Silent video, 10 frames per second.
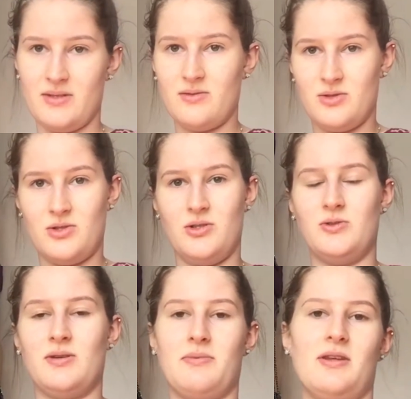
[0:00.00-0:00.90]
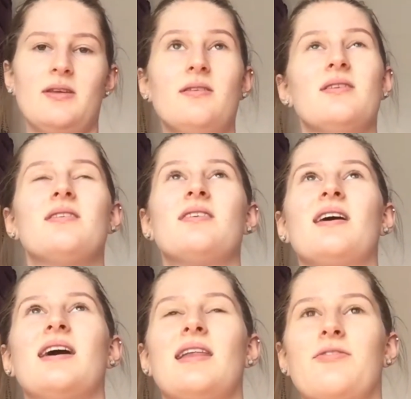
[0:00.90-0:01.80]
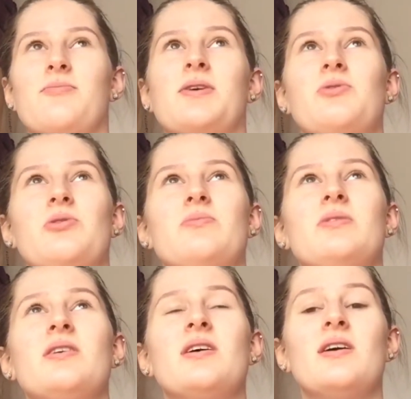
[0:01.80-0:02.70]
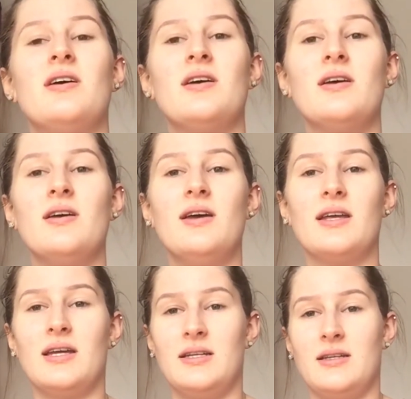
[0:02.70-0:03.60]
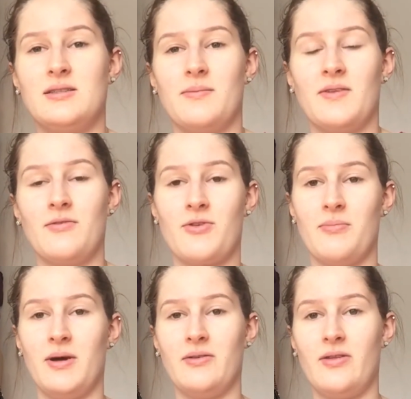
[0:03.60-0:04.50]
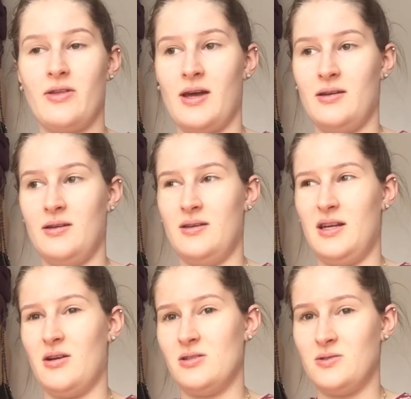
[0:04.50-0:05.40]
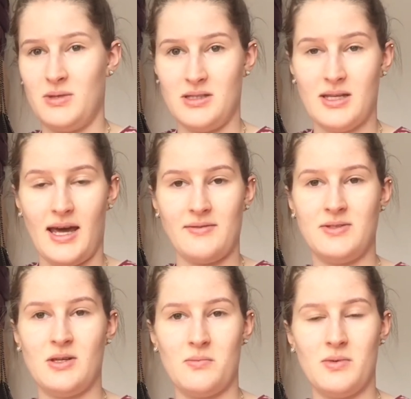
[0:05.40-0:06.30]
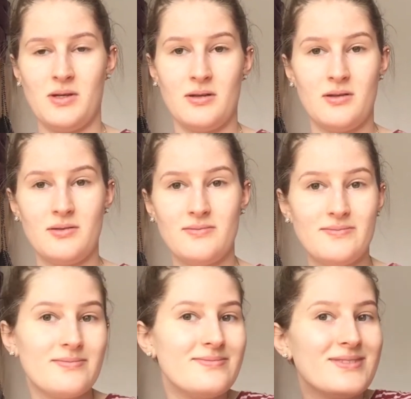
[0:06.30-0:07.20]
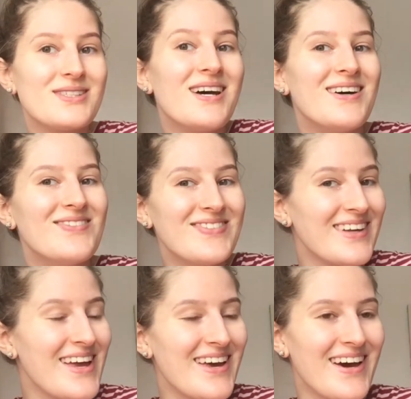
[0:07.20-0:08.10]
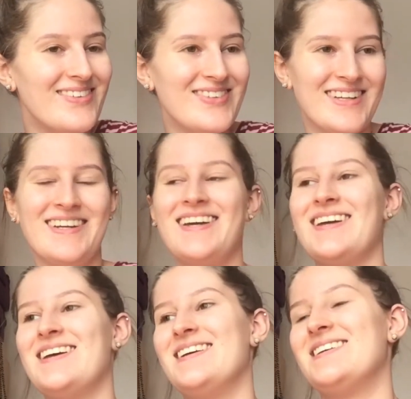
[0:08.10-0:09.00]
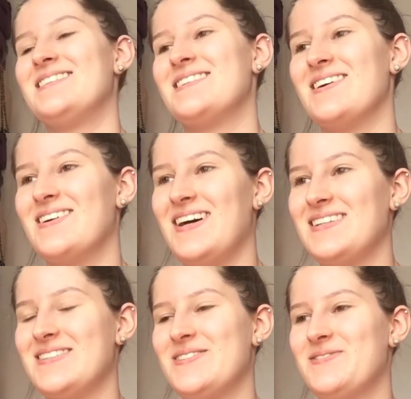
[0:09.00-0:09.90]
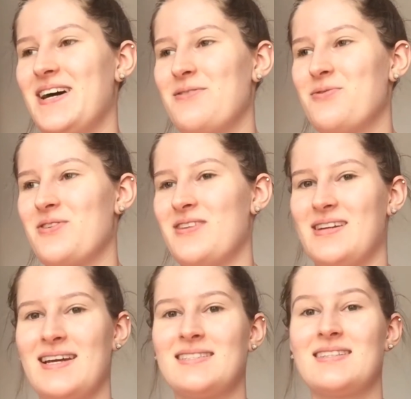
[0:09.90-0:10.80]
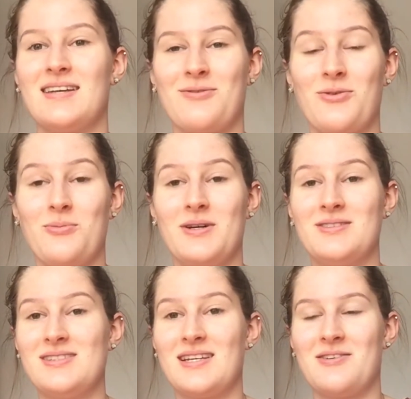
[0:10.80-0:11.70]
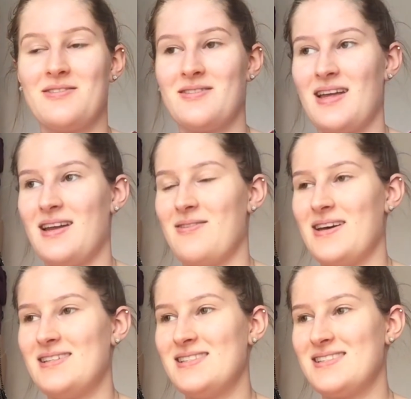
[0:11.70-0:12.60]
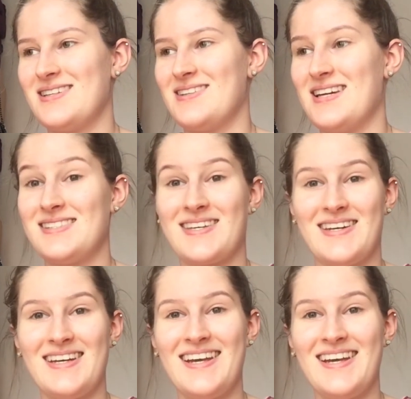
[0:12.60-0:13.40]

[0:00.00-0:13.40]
to do something. I left my room, and I did something for a month, and it also means I have some income. So I'll survive for the next, like, few months anyways, so that's good.